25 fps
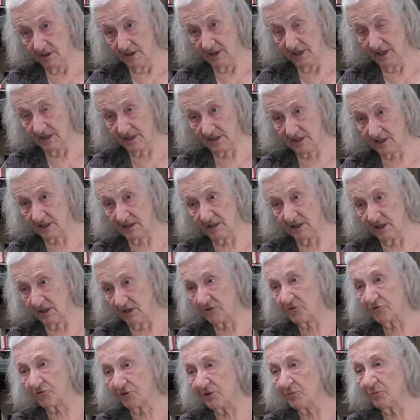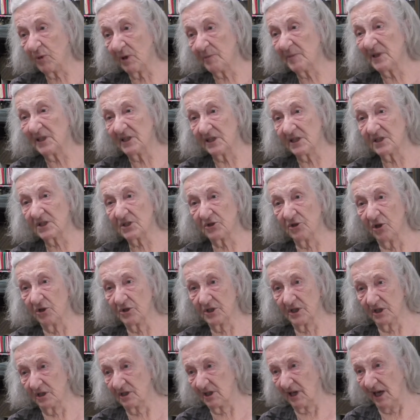It's Three Women is
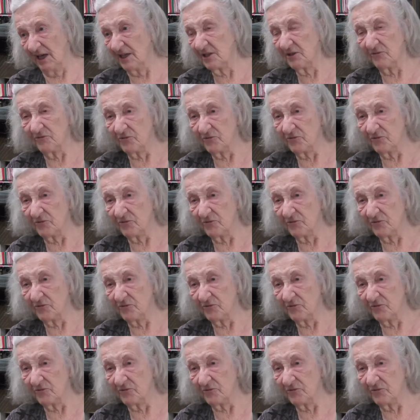not a kind